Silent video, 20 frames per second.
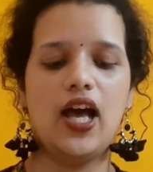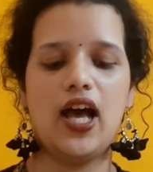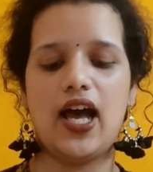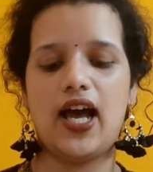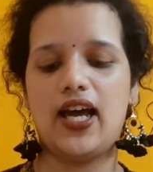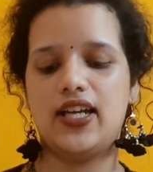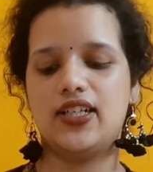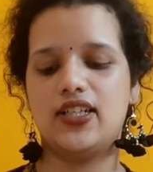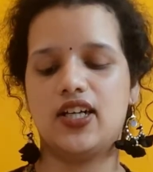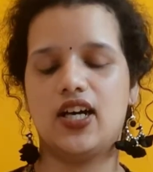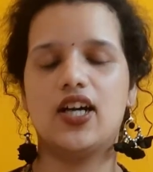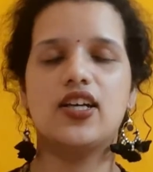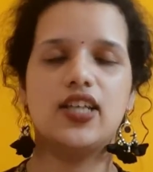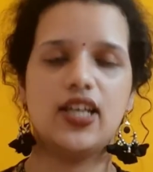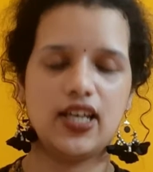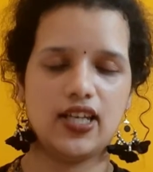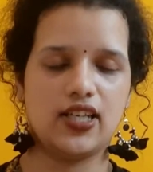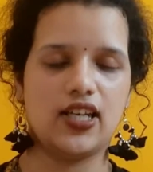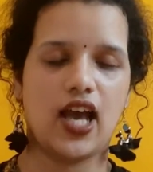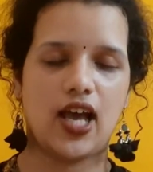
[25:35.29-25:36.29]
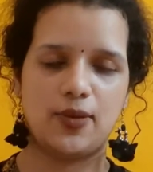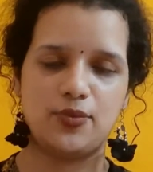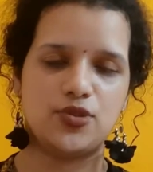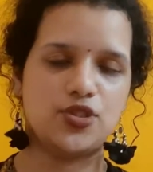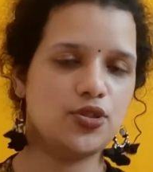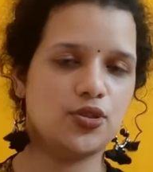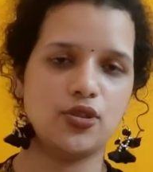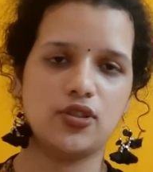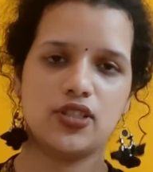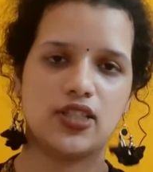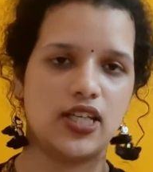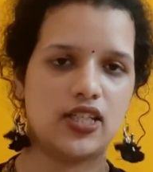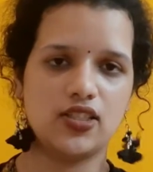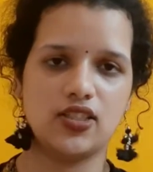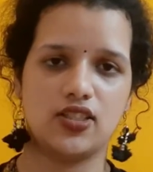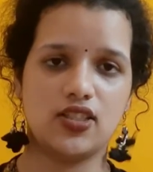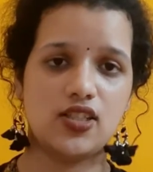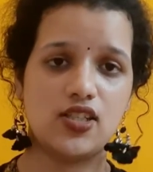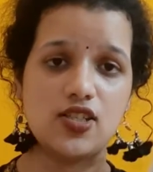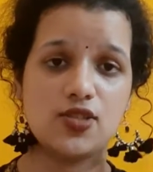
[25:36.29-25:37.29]
and again I'm sure
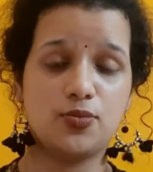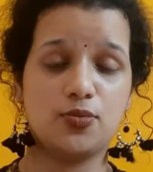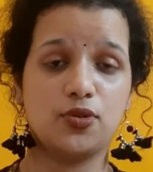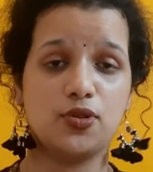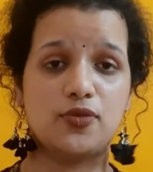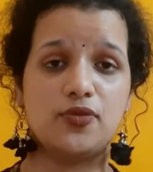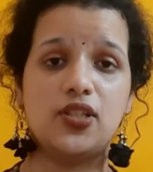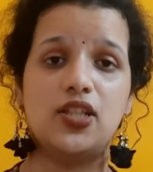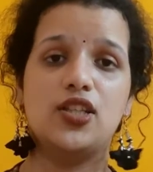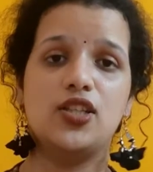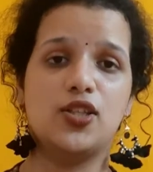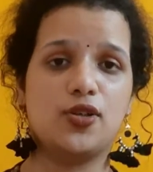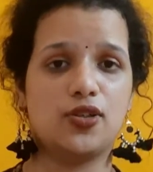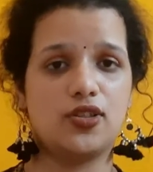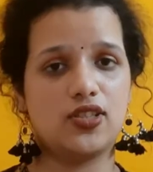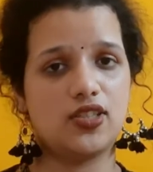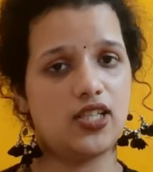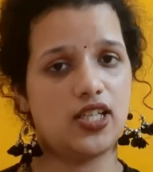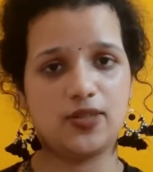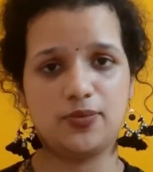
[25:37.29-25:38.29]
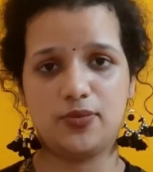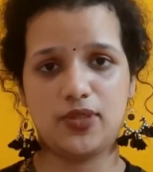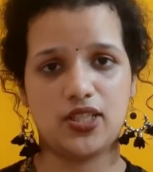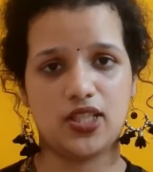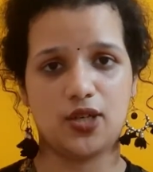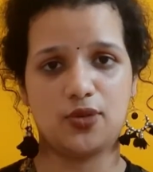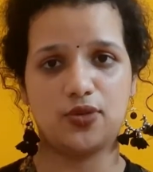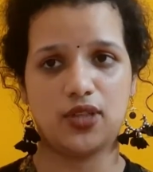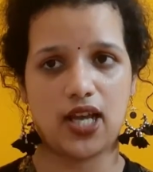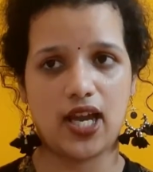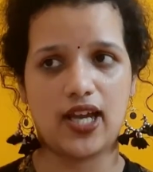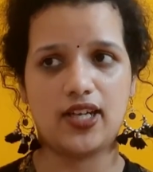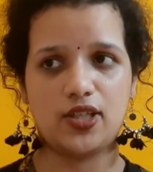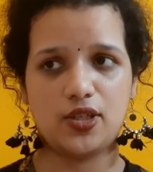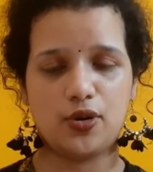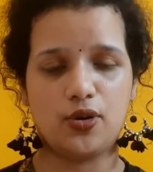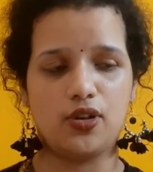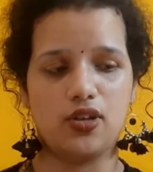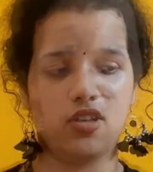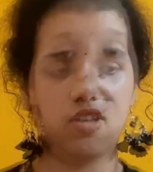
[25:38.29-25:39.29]
that this book will not let me down at
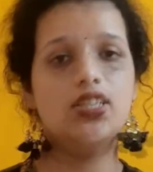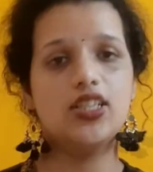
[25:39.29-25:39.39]
all.